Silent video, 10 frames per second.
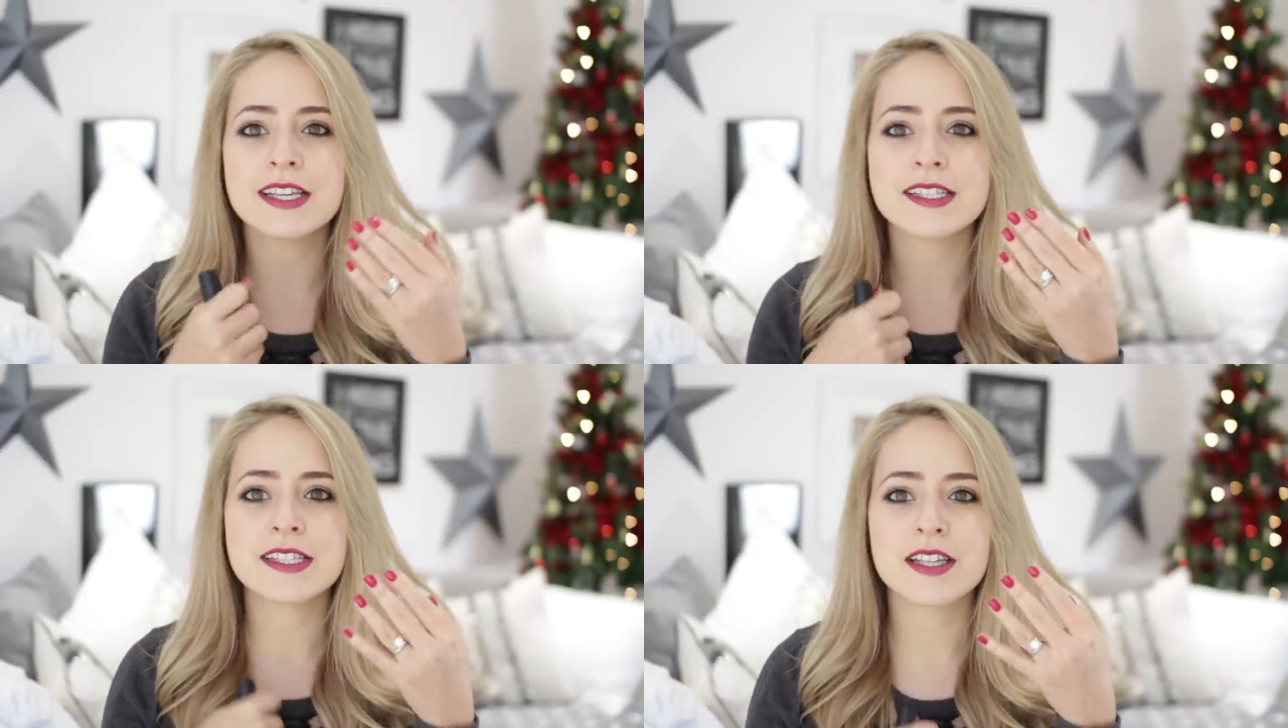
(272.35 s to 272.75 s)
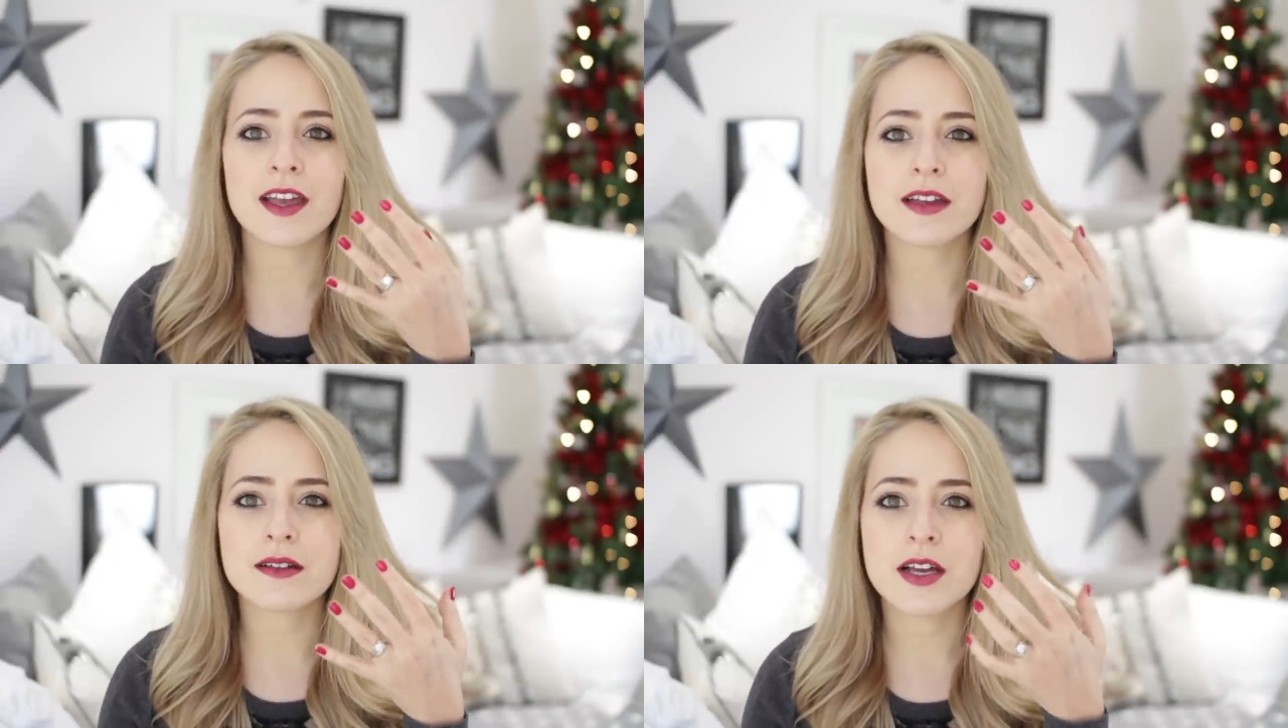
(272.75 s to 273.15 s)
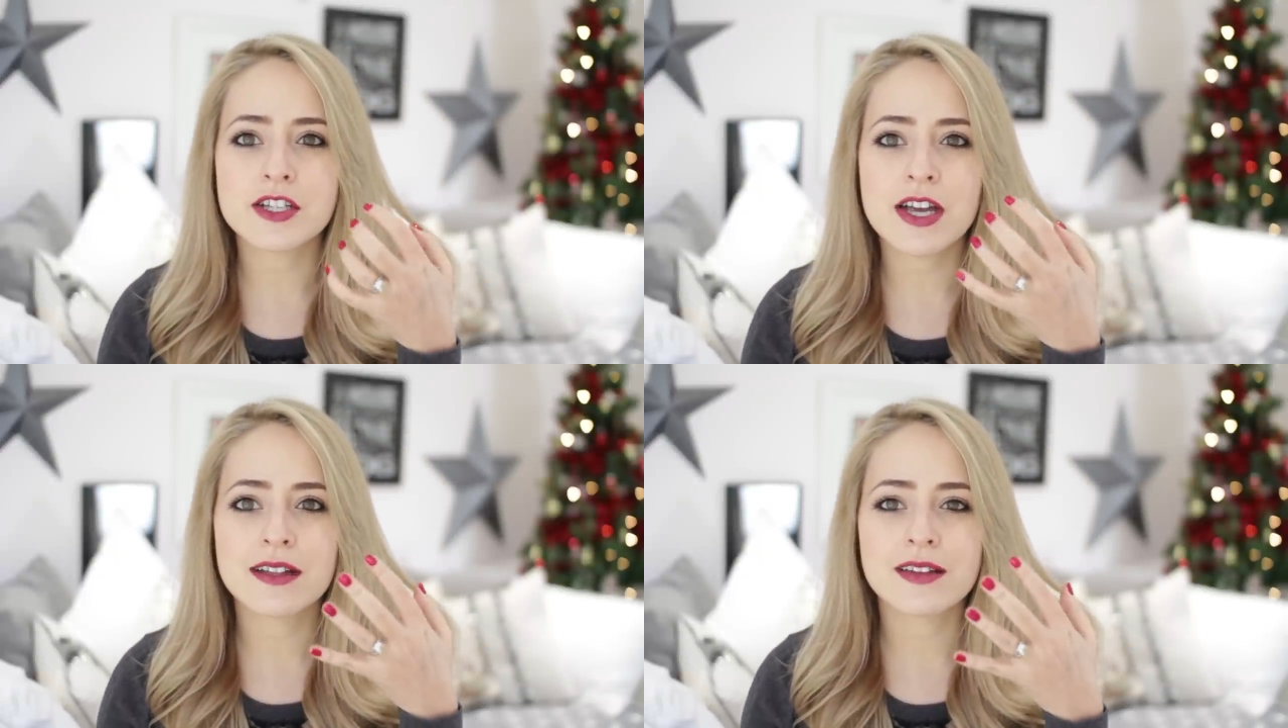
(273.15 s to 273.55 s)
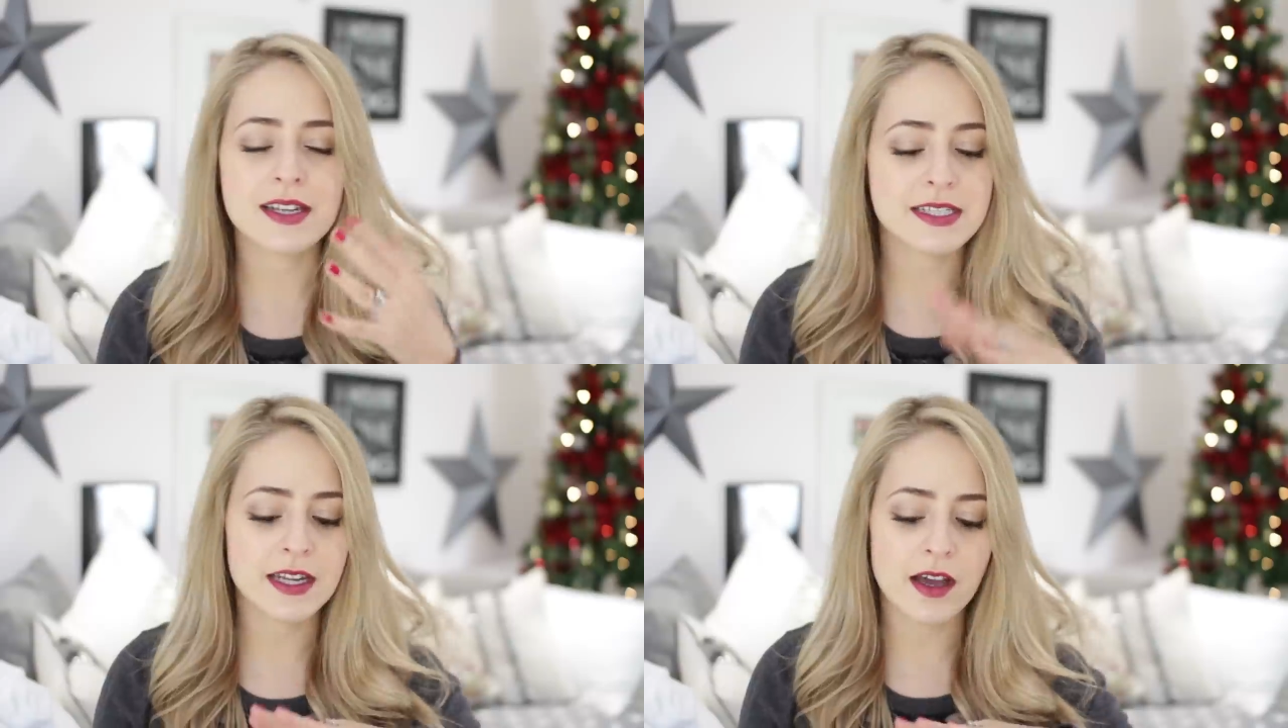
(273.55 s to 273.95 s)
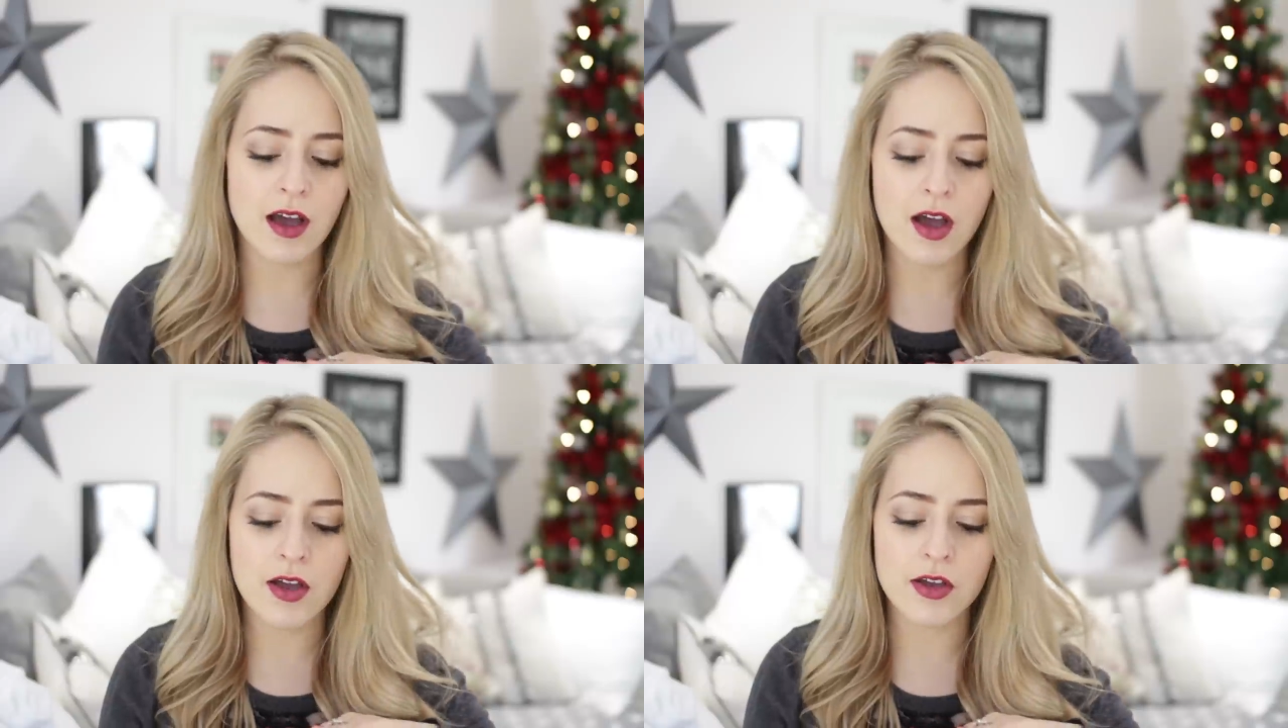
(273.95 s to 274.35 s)
This is like a gel that I did at
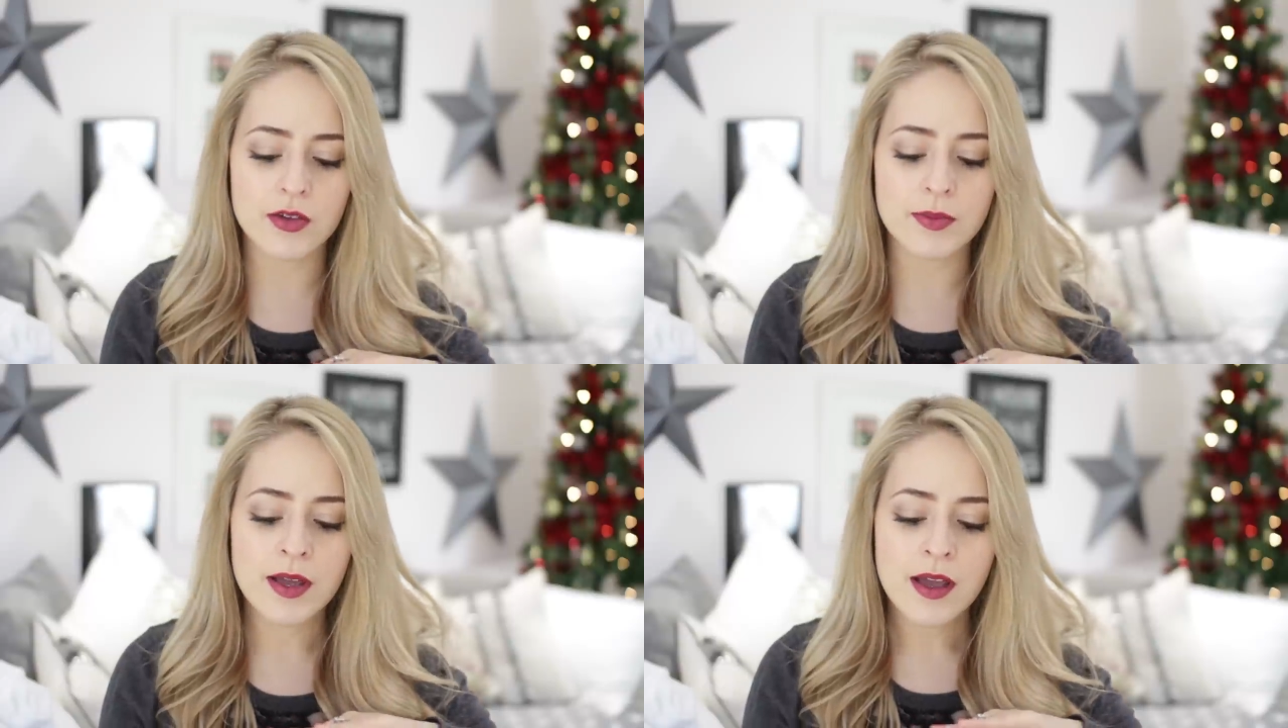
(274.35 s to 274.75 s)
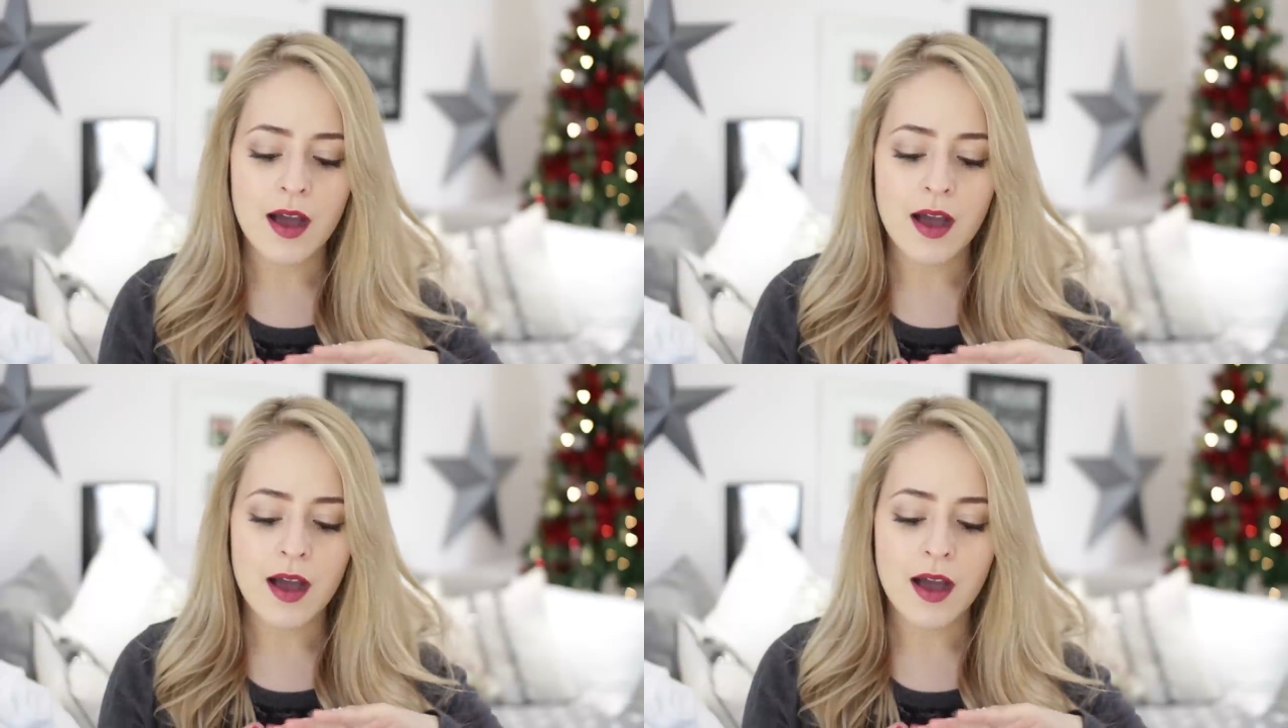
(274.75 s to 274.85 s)
home.